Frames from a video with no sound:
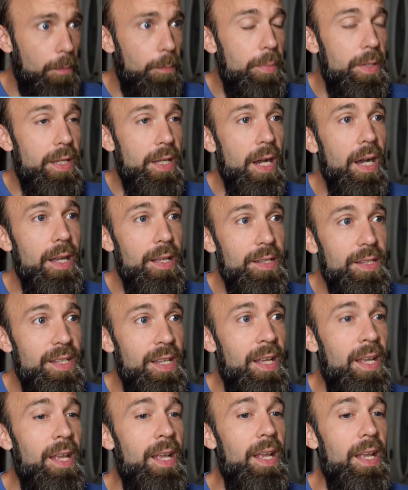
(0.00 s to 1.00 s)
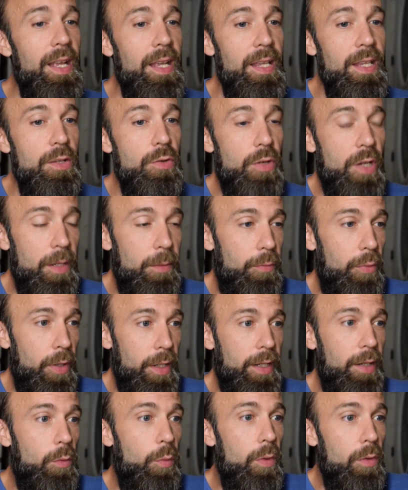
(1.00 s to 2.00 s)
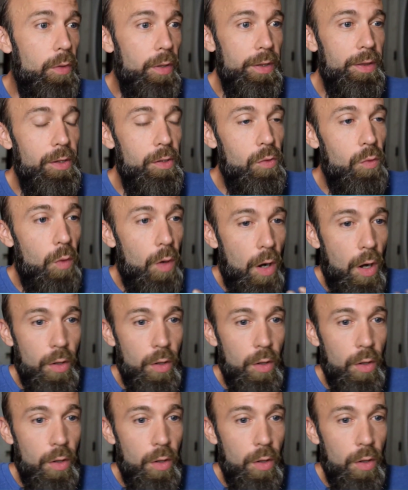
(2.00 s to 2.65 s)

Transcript: because you can bring with you